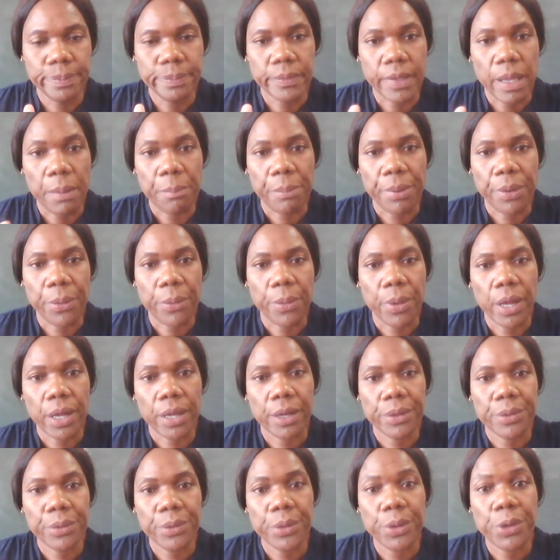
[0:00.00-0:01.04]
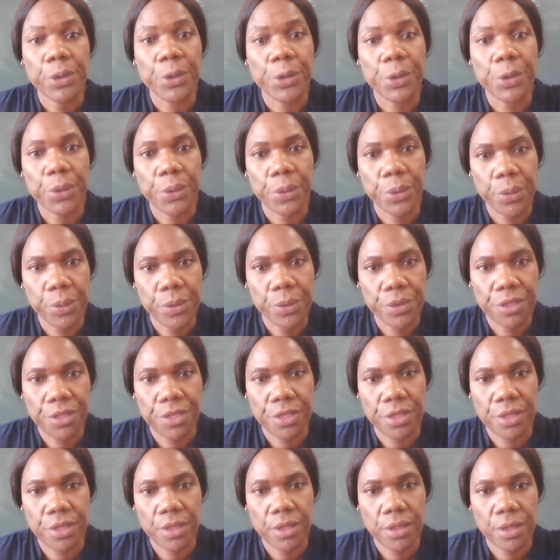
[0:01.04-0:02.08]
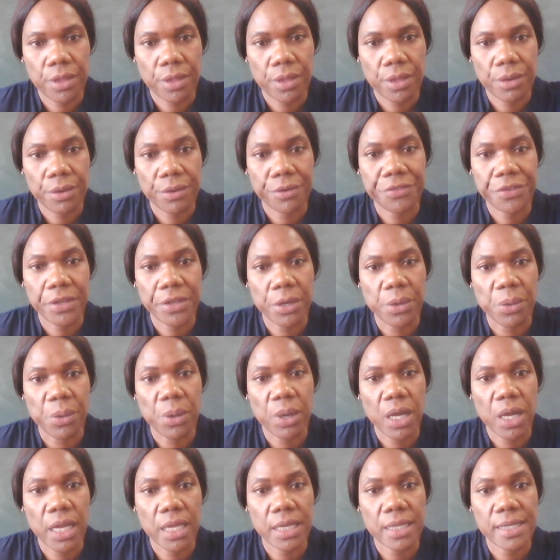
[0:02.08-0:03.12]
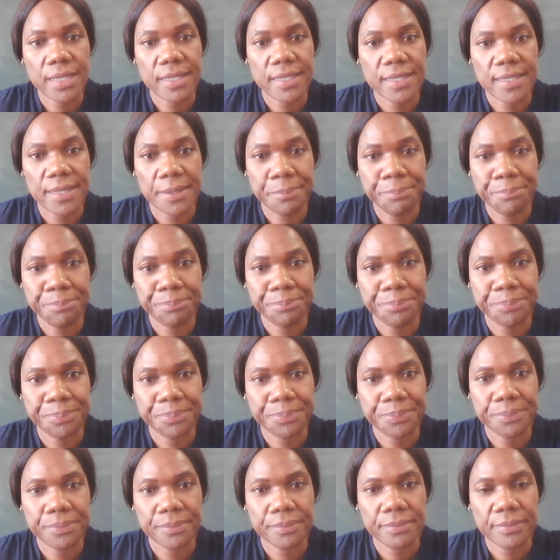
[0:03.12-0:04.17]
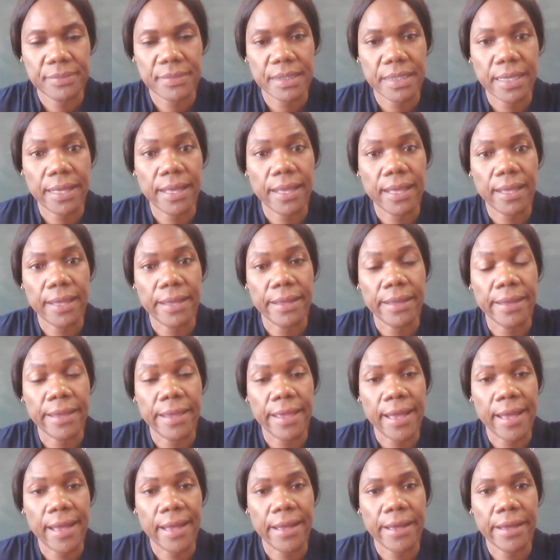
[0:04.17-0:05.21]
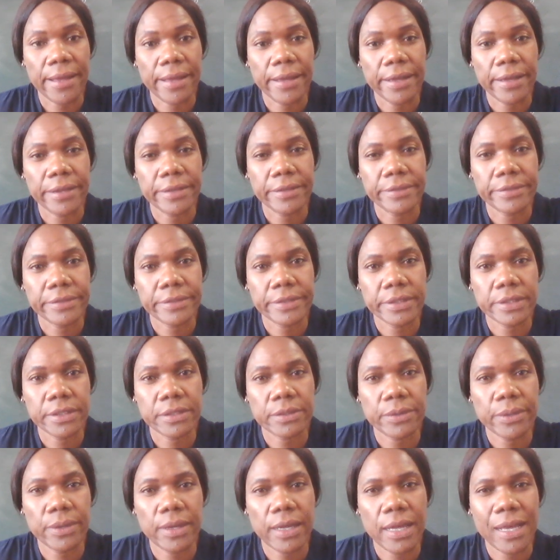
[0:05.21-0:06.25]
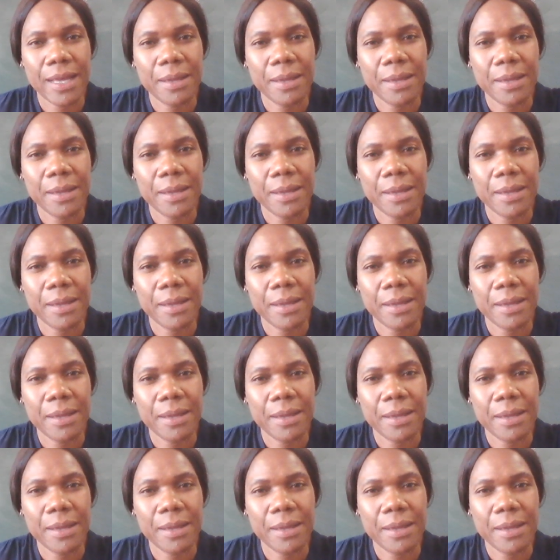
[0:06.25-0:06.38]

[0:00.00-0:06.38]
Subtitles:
number one, growth of an organism. Yeah. So